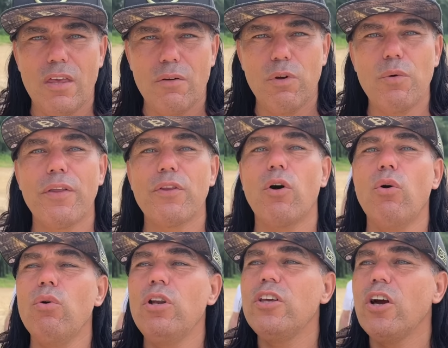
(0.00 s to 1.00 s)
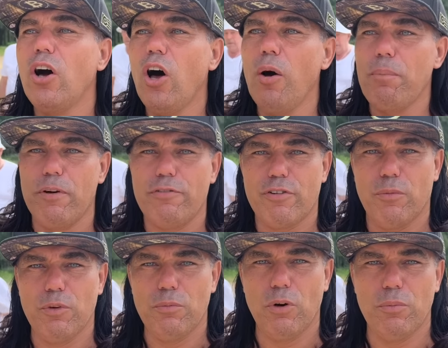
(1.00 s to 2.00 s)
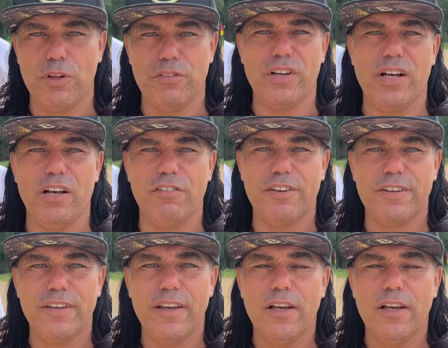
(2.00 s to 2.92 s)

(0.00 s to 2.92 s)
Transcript: We went only up from the moment of the halving.